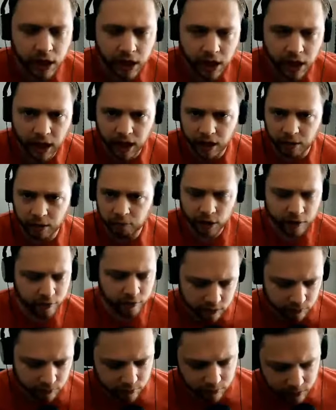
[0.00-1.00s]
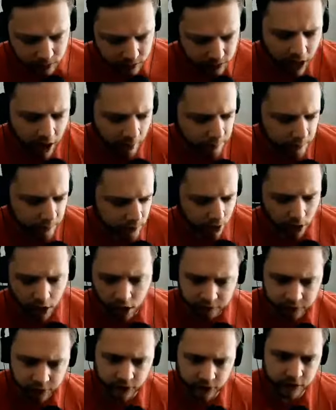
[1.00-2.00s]
Um, we haven't stopped
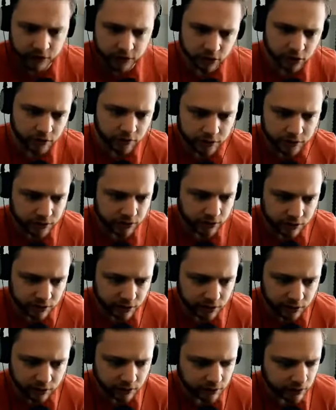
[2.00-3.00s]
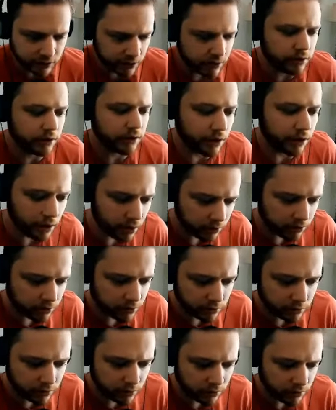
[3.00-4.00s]
offering the services that, that, you know,
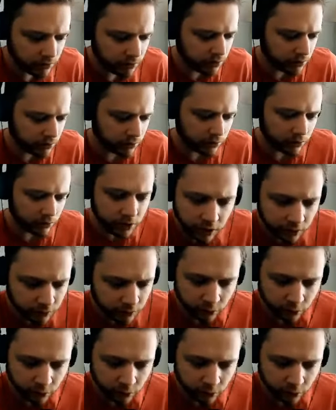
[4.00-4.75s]
you're looking